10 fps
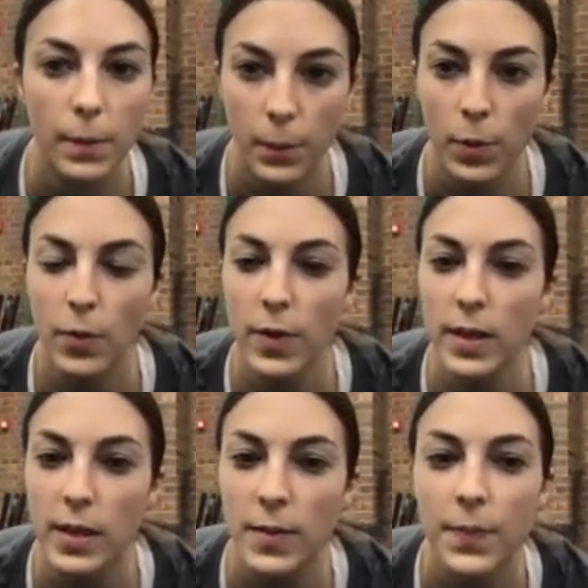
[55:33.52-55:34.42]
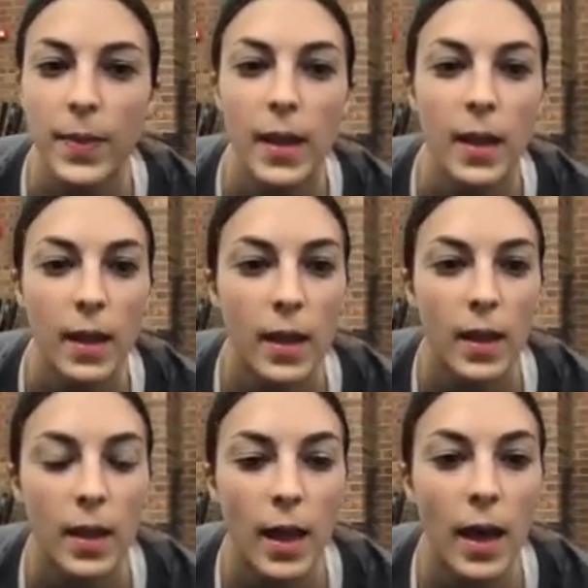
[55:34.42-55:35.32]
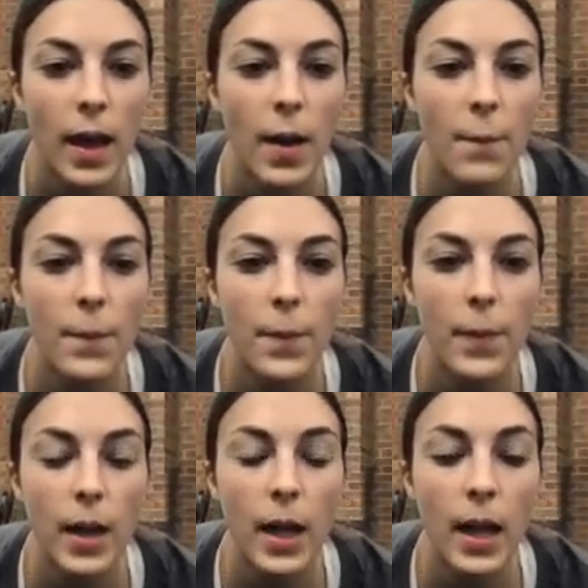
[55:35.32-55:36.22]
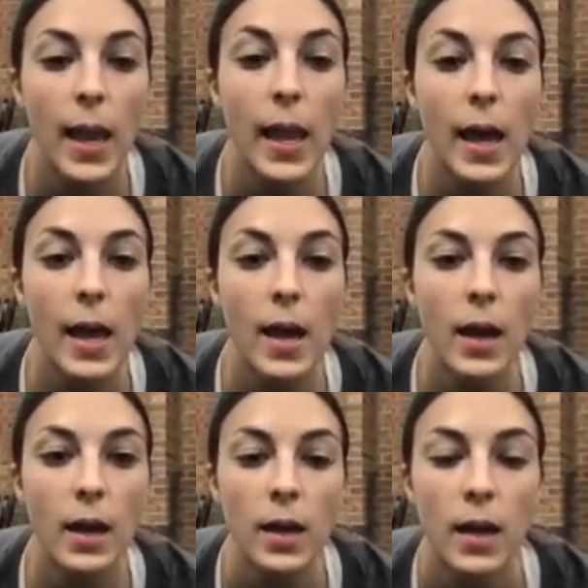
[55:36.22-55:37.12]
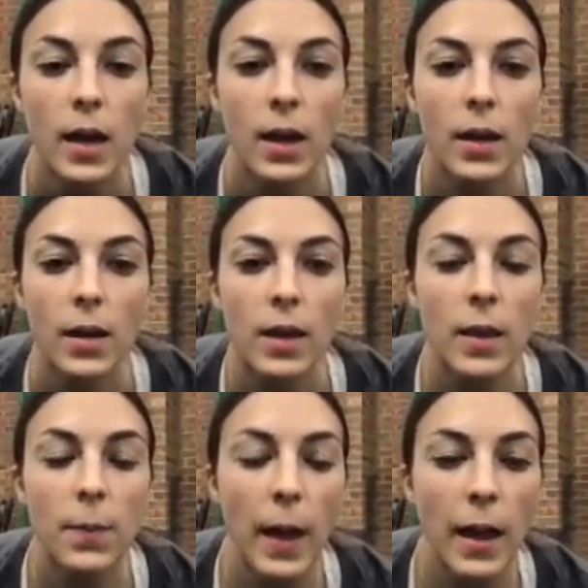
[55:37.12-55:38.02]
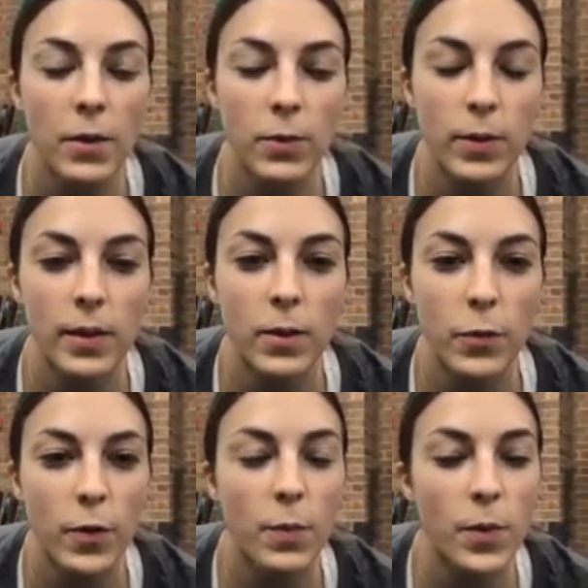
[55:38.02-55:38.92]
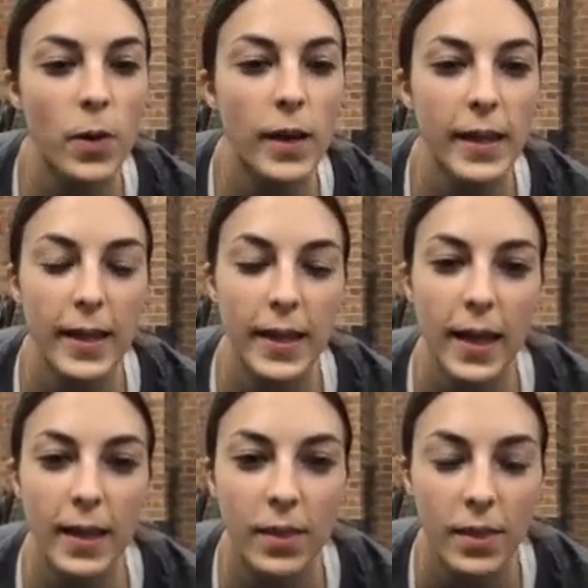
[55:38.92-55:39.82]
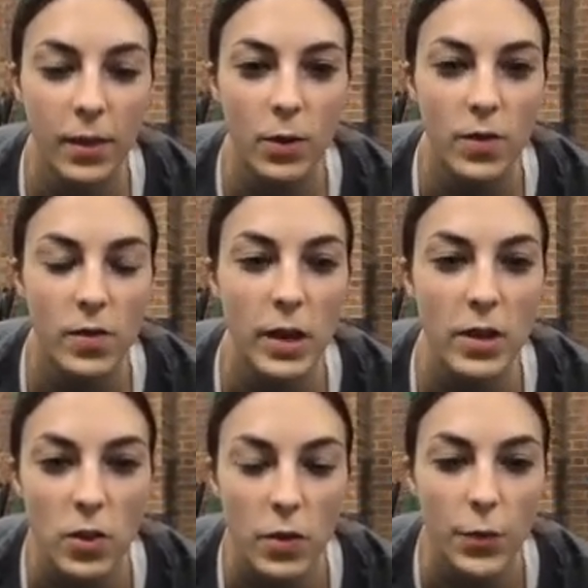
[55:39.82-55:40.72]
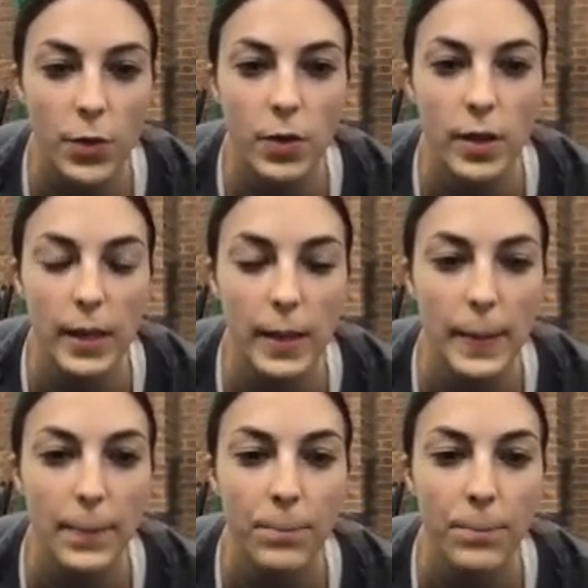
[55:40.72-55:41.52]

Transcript: Perfect. Claire, are you doing your foam rolling and your stretches for your knee?